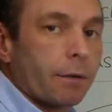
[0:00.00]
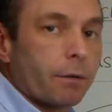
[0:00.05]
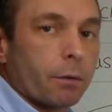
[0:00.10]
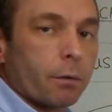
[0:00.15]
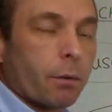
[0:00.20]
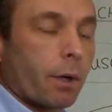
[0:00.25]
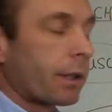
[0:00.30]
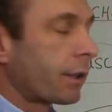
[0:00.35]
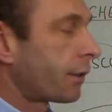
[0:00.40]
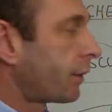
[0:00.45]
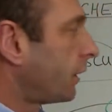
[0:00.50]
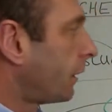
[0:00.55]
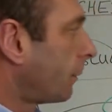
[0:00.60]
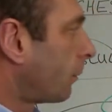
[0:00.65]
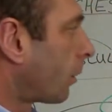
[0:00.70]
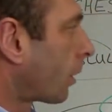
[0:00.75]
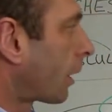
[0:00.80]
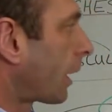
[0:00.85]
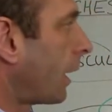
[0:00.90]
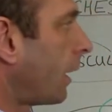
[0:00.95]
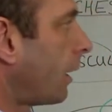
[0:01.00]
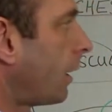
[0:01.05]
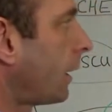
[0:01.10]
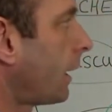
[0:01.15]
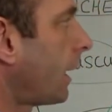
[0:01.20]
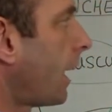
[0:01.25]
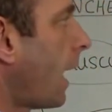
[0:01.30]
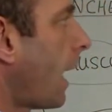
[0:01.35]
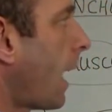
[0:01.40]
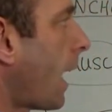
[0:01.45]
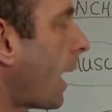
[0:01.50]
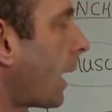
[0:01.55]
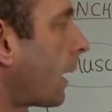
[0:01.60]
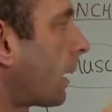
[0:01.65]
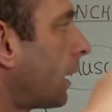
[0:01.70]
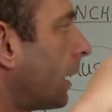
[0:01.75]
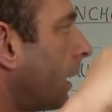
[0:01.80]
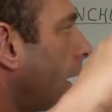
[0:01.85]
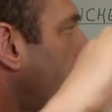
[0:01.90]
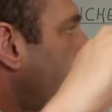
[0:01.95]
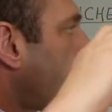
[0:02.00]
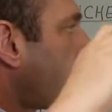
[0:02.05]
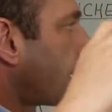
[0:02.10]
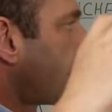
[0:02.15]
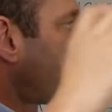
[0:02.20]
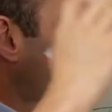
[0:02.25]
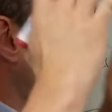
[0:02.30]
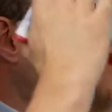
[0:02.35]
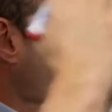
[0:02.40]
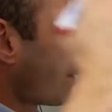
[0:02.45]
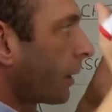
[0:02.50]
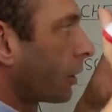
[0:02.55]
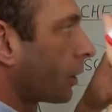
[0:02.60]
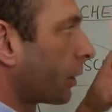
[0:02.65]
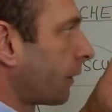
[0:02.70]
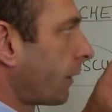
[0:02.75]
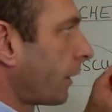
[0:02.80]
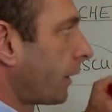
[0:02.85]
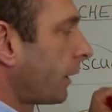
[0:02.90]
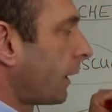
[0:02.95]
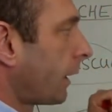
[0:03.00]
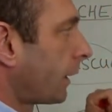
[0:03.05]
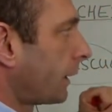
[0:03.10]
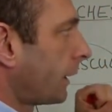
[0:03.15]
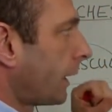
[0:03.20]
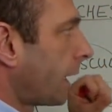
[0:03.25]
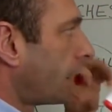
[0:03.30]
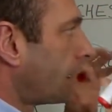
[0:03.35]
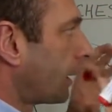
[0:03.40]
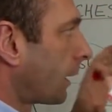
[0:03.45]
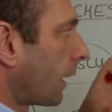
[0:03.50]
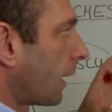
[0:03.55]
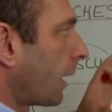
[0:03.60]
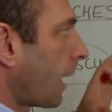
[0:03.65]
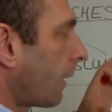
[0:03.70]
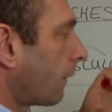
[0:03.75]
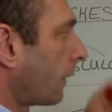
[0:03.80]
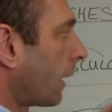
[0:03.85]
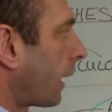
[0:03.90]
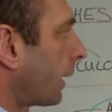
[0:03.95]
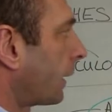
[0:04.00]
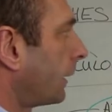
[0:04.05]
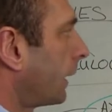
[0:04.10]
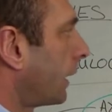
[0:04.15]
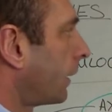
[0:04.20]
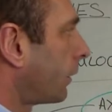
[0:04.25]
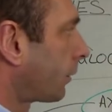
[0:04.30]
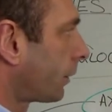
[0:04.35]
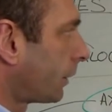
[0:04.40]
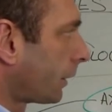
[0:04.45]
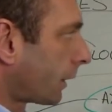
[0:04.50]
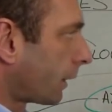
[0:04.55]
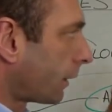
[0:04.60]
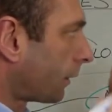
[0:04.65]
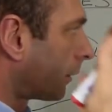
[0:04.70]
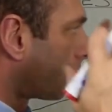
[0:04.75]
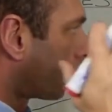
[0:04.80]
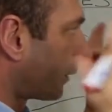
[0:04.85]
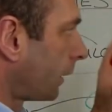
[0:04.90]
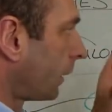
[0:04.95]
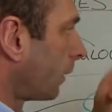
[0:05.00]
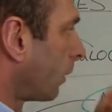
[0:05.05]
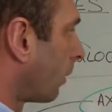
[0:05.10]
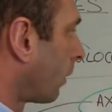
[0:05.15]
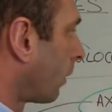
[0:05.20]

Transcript: you want to see it more clearly, and I'll take a picture of it at the end, and I'll have that at the end so you can see the